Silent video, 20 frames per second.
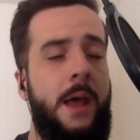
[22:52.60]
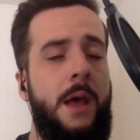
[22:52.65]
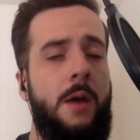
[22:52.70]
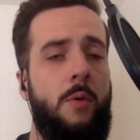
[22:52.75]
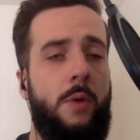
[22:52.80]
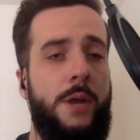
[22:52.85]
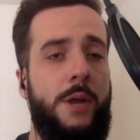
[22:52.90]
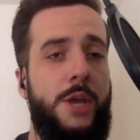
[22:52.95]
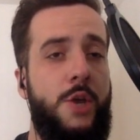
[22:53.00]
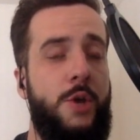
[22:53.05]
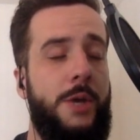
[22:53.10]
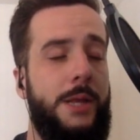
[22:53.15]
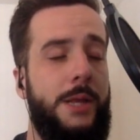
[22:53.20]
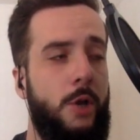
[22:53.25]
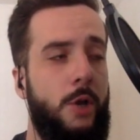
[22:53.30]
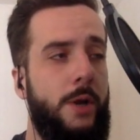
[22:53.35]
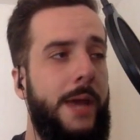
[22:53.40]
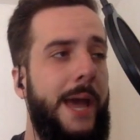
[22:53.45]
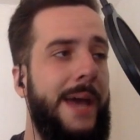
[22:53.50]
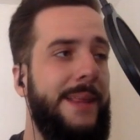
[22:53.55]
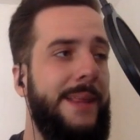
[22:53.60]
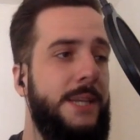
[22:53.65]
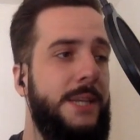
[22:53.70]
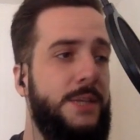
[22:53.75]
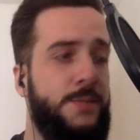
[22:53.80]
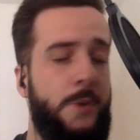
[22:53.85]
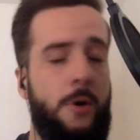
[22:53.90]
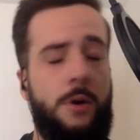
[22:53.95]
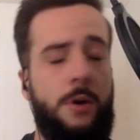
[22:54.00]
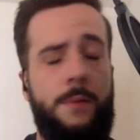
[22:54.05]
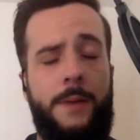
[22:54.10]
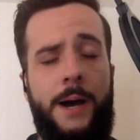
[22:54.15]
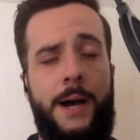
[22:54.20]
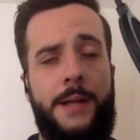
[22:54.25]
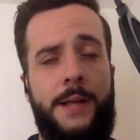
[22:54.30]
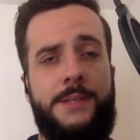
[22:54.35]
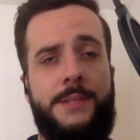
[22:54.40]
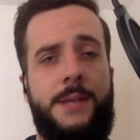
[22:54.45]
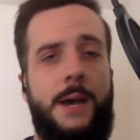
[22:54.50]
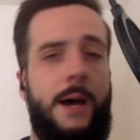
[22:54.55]
where you can look at these
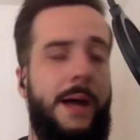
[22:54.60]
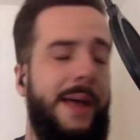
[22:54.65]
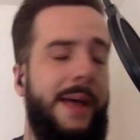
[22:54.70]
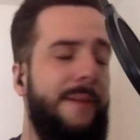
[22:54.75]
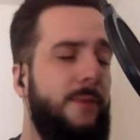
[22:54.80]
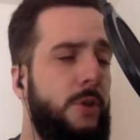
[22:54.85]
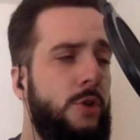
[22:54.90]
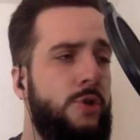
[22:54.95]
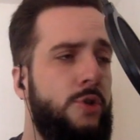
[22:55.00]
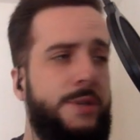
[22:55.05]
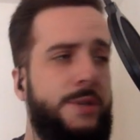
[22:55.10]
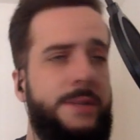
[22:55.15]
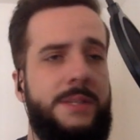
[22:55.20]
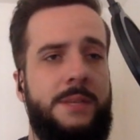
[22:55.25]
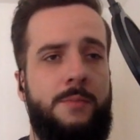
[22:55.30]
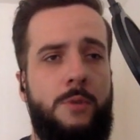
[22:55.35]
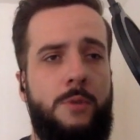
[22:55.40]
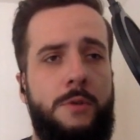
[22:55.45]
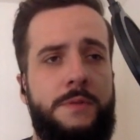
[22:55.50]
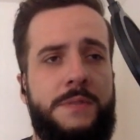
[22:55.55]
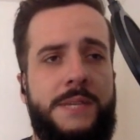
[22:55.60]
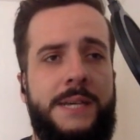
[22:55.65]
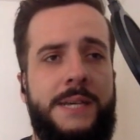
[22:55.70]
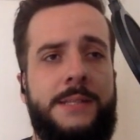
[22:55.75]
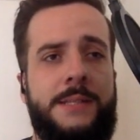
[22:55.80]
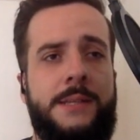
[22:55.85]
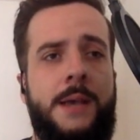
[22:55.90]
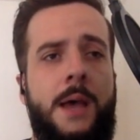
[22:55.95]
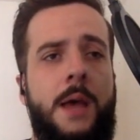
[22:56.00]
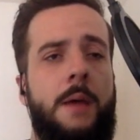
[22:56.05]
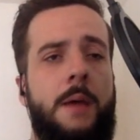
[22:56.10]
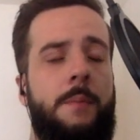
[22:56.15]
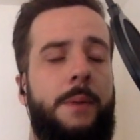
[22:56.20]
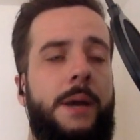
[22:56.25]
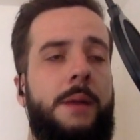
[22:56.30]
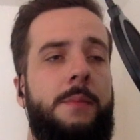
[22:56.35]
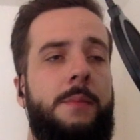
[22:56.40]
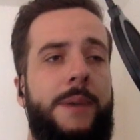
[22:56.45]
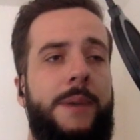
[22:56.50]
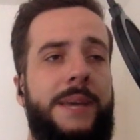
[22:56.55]
Pokemon's evolutions and movesets.
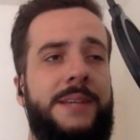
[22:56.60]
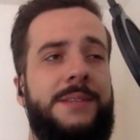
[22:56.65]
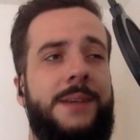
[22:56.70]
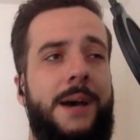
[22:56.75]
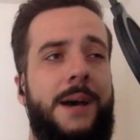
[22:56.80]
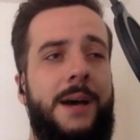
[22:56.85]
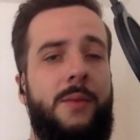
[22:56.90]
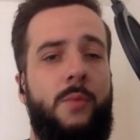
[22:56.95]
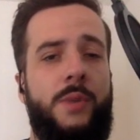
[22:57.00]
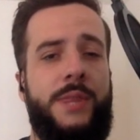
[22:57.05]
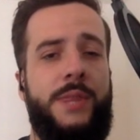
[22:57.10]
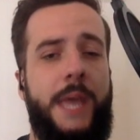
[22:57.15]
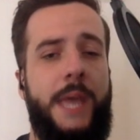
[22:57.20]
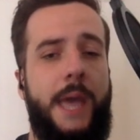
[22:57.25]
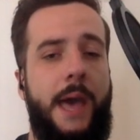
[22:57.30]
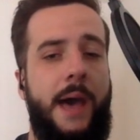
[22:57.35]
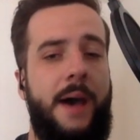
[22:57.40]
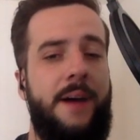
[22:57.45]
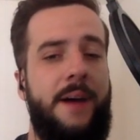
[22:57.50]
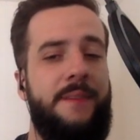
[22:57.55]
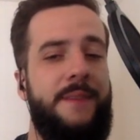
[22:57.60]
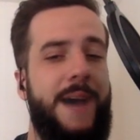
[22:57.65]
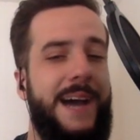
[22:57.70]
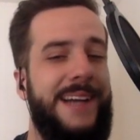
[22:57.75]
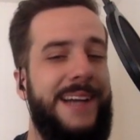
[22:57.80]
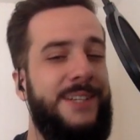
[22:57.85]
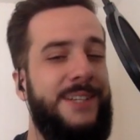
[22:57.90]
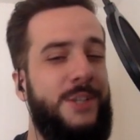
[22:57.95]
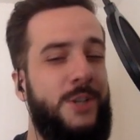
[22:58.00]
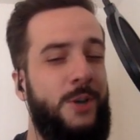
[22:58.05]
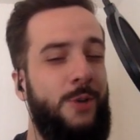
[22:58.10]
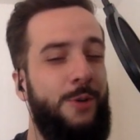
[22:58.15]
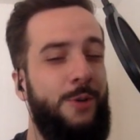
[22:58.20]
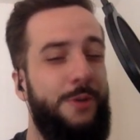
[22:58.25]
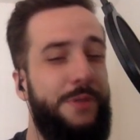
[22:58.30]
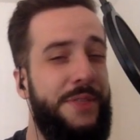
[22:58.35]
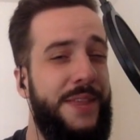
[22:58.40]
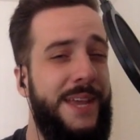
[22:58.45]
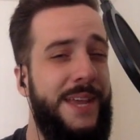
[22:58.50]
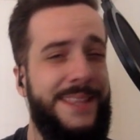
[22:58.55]
But based on what they have, I
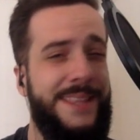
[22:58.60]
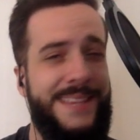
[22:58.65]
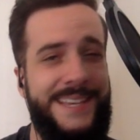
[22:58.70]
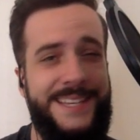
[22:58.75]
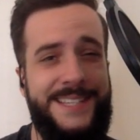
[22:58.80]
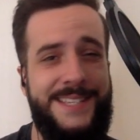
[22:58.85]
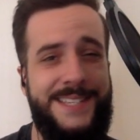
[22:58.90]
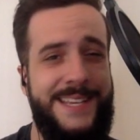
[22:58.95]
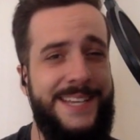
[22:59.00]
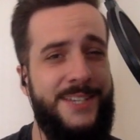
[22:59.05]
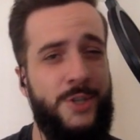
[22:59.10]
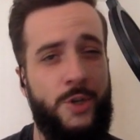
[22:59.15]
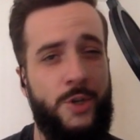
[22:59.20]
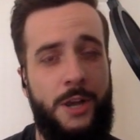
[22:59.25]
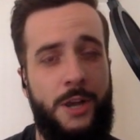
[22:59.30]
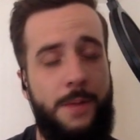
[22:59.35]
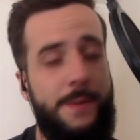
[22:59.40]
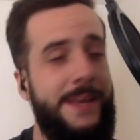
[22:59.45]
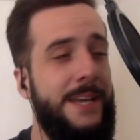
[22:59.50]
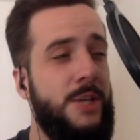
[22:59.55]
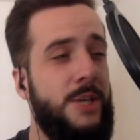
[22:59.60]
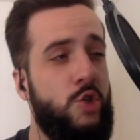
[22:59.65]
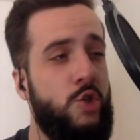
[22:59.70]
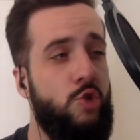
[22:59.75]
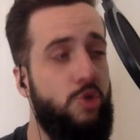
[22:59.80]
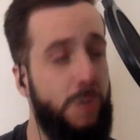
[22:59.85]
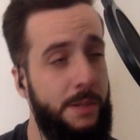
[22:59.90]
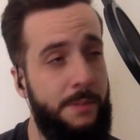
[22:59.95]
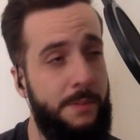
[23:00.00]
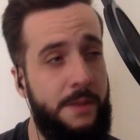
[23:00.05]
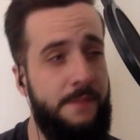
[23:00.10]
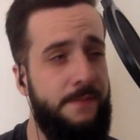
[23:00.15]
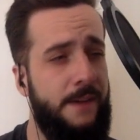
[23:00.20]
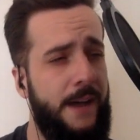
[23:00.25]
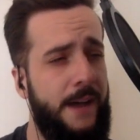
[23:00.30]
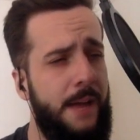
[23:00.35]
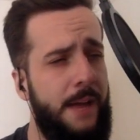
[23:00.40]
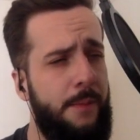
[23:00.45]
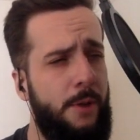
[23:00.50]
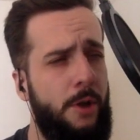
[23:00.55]
don't think these things are going to be extremely
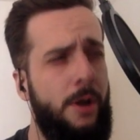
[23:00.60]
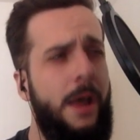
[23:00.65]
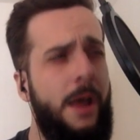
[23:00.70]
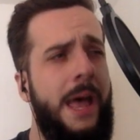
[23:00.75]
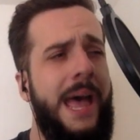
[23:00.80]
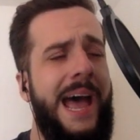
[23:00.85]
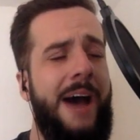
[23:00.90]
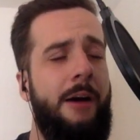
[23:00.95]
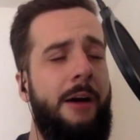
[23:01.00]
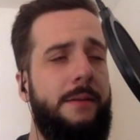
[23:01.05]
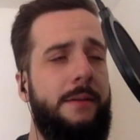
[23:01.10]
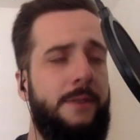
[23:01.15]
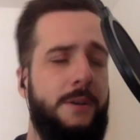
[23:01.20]
viable. However,